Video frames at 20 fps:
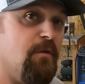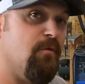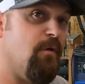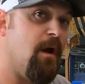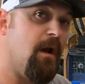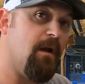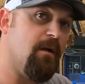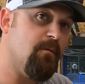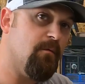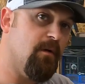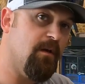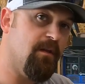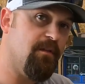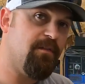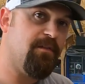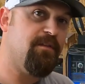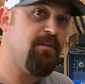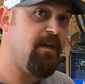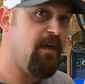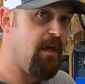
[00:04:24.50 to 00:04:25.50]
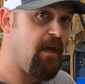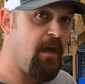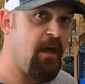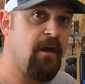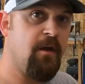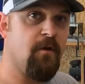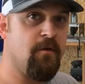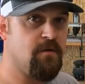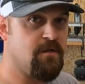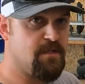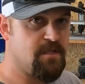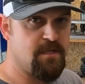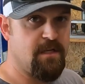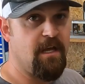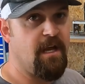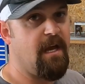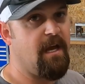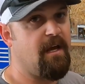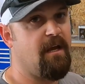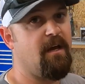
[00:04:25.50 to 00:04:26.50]
run it with TIG or
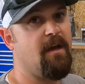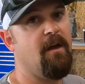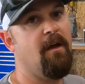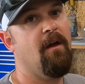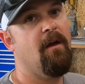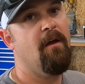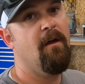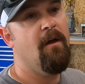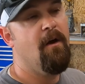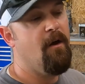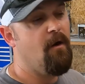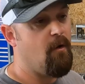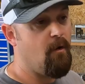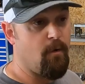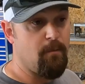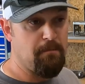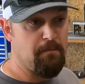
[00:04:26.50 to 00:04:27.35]
stick or